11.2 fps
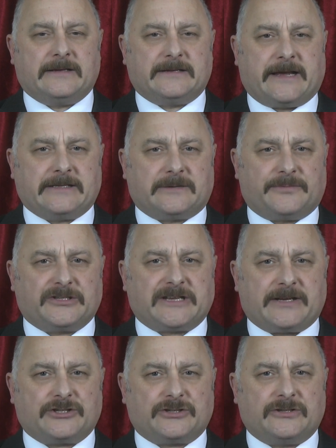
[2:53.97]
data
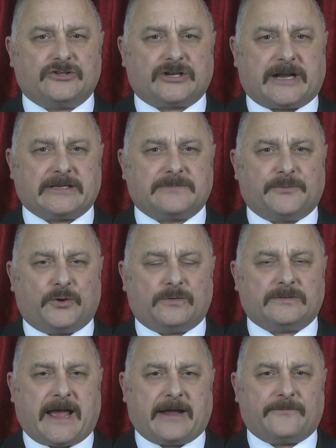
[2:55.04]
protection,
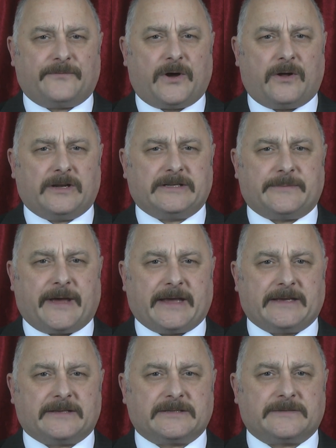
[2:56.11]
transport, and for
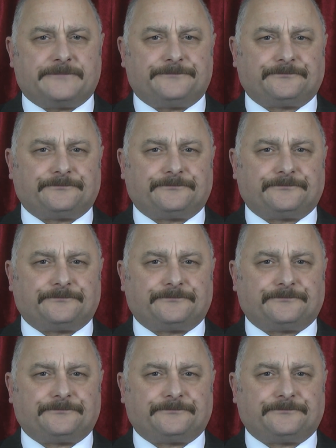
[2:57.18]
holidaymakers.